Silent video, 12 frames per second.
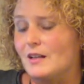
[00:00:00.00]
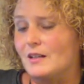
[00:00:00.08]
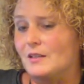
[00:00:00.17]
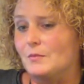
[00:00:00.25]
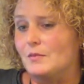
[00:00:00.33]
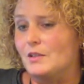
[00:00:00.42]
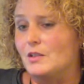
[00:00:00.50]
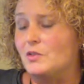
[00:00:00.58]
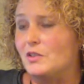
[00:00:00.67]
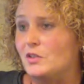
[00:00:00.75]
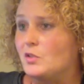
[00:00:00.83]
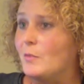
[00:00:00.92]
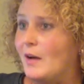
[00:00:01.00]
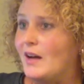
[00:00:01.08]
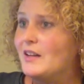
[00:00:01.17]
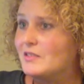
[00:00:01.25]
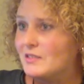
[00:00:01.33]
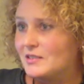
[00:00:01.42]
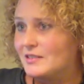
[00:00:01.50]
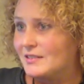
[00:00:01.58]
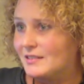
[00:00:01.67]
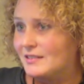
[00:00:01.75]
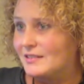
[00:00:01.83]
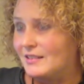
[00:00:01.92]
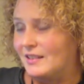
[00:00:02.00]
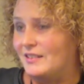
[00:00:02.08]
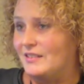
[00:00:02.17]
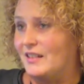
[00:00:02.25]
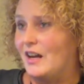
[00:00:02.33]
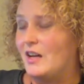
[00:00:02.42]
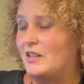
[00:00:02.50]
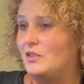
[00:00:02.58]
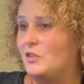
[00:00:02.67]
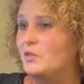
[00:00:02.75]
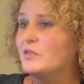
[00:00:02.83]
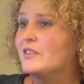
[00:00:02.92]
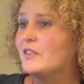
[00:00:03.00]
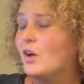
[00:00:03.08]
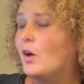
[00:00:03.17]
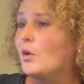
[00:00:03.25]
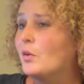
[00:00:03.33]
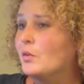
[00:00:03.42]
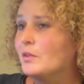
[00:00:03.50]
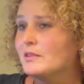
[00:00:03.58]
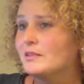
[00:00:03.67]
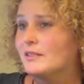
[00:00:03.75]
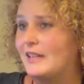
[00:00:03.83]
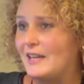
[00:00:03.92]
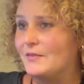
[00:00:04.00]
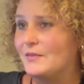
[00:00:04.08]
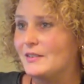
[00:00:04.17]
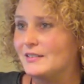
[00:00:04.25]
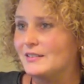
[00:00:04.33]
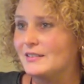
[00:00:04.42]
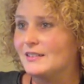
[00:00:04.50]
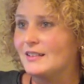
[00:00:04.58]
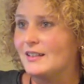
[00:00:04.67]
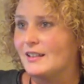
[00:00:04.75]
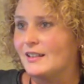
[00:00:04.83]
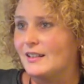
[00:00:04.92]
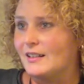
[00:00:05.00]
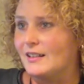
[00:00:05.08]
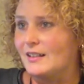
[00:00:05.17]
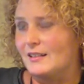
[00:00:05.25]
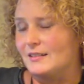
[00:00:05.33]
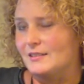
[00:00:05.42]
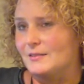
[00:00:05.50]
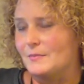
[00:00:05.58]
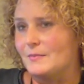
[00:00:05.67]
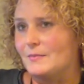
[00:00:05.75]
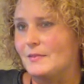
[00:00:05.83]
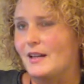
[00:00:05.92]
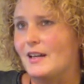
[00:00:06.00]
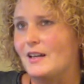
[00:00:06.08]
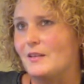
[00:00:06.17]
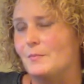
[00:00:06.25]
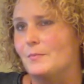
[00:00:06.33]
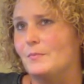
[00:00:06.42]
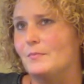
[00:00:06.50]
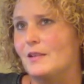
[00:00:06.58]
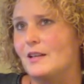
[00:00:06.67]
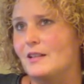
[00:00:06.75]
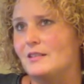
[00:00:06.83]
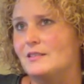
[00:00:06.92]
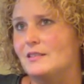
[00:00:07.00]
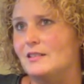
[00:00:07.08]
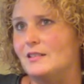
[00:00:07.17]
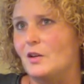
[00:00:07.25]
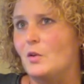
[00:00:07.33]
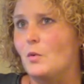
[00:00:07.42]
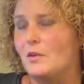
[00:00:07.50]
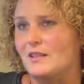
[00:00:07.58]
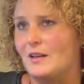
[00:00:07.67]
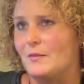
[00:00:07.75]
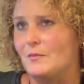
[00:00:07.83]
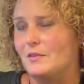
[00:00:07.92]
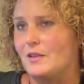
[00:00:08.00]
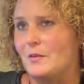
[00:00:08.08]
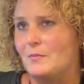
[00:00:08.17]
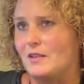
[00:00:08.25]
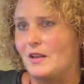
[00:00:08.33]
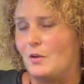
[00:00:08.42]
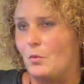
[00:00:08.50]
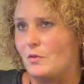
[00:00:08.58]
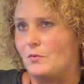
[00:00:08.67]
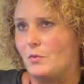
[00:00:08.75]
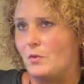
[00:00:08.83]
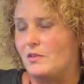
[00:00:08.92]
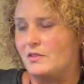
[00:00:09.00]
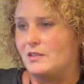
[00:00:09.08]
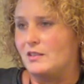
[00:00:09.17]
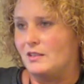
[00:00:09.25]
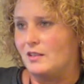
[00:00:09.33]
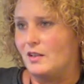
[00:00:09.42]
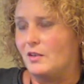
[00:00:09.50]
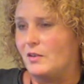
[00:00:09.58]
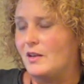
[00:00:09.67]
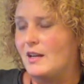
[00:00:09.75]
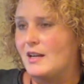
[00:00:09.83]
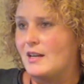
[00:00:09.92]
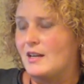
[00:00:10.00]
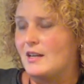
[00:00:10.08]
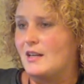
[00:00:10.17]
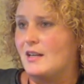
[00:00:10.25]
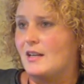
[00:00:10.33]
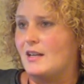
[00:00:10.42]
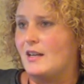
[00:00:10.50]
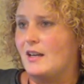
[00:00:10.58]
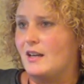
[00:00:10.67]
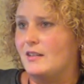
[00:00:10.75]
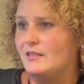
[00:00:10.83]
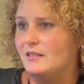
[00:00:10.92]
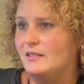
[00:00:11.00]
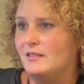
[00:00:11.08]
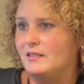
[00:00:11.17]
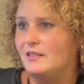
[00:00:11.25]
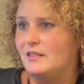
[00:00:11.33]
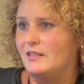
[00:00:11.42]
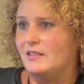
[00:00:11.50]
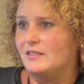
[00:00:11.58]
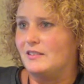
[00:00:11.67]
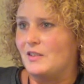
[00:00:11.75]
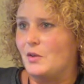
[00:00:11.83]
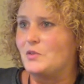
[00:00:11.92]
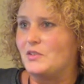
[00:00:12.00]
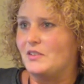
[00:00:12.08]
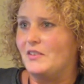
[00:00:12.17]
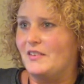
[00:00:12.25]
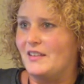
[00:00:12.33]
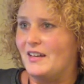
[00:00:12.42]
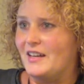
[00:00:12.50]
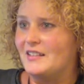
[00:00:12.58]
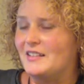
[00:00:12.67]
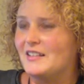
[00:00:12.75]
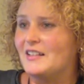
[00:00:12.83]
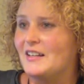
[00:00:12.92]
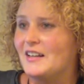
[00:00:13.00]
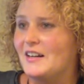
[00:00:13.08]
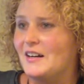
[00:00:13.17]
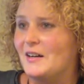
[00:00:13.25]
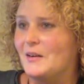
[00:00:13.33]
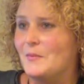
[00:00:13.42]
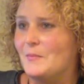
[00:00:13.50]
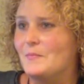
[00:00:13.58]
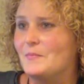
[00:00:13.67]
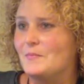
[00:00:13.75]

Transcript: um, using too much and not using the whole canvas. Um, I had a had a CEO one time, company I worked for, the CEO had this notion that um,